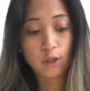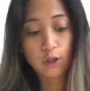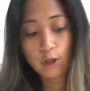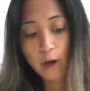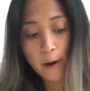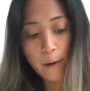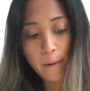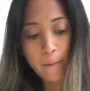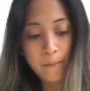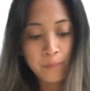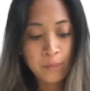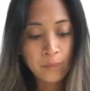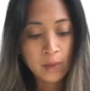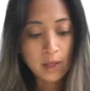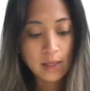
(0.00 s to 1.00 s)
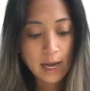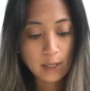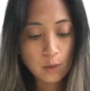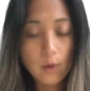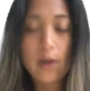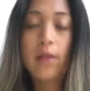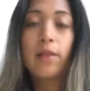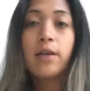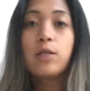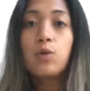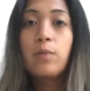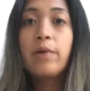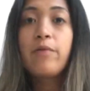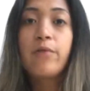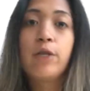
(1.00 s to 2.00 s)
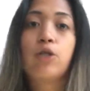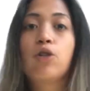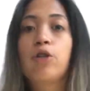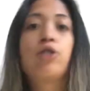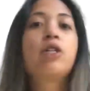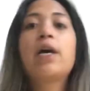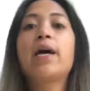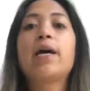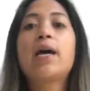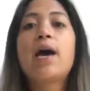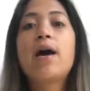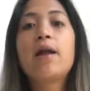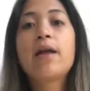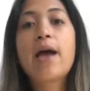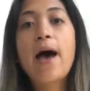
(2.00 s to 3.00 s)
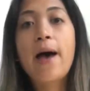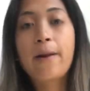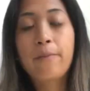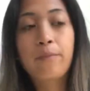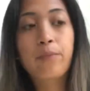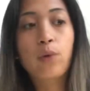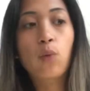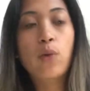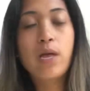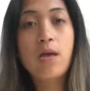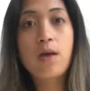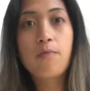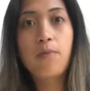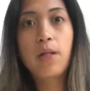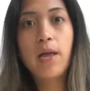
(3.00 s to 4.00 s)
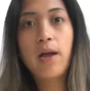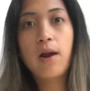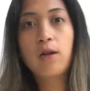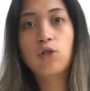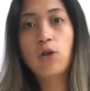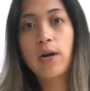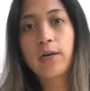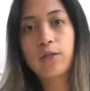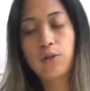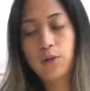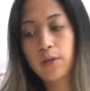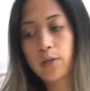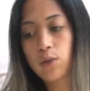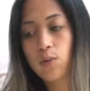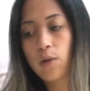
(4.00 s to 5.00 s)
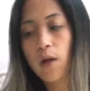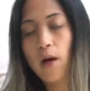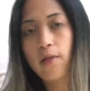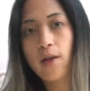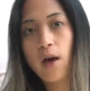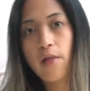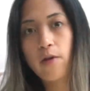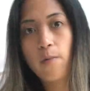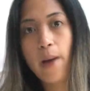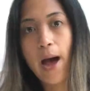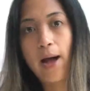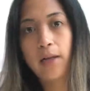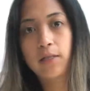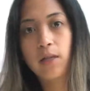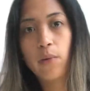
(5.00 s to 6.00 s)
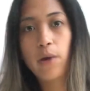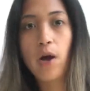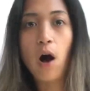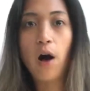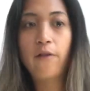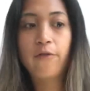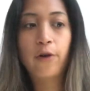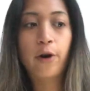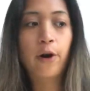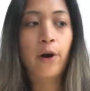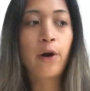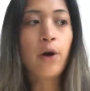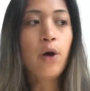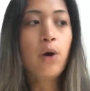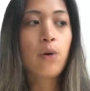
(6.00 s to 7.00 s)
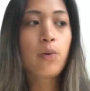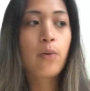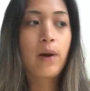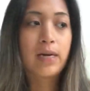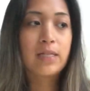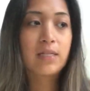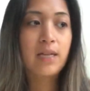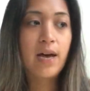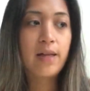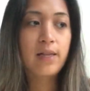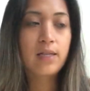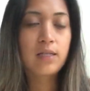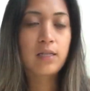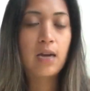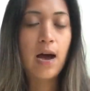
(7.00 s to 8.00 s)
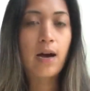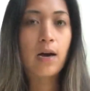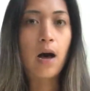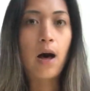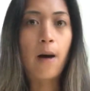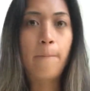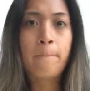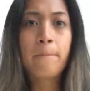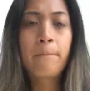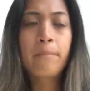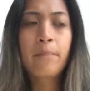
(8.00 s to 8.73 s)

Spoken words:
So that's one of the things we'll be researching. And again, we plan on trying to do this with all the other packs that we offer. We want to see how they stack up.